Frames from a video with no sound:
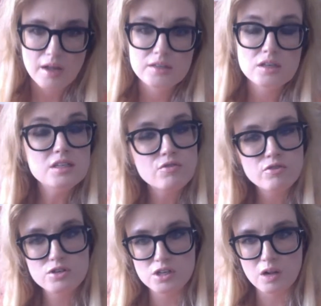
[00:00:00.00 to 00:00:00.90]
It's a
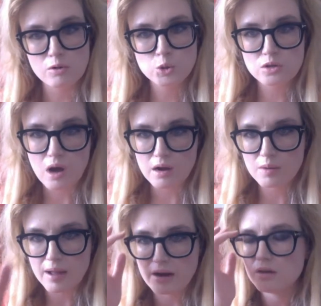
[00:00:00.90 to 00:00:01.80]
different deal, which we'll talk
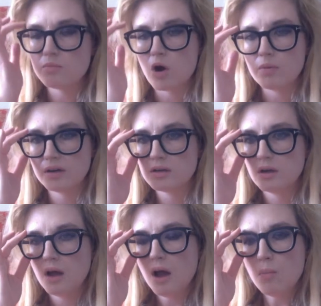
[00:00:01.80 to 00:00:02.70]
about in a moment.
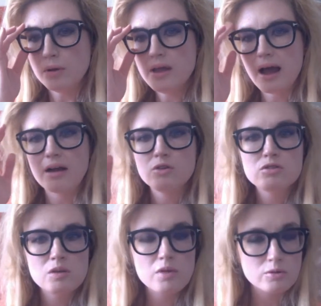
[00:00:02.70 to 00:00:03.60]
But yeah, you
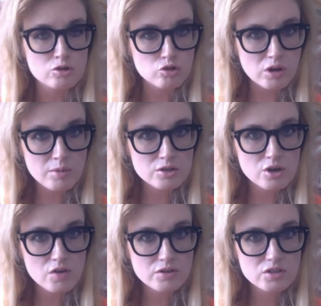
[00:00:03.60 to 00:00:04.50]
see those streaming
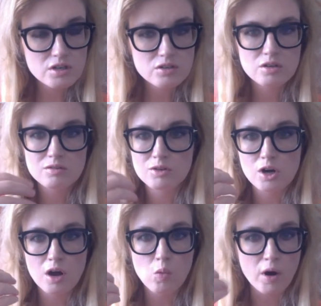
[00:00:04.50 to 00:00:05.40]
services, you
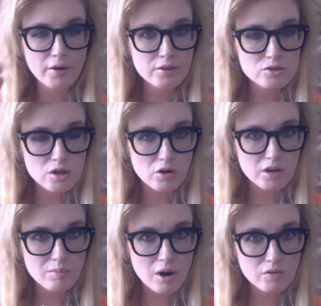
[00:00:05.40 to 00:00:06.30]
know, where do the Sony
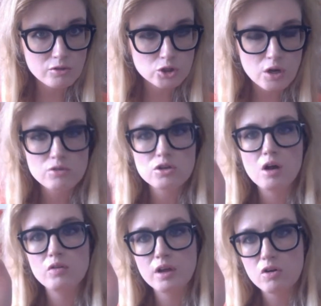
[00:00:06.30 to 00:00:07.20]
and Marvel shows
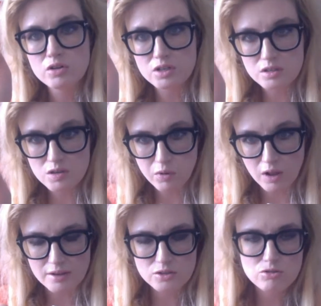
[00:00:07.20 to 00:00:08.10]
go? They go to Disney
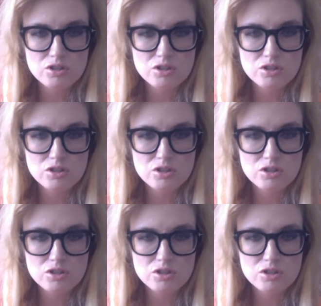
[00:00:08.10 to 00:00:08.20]
Plus.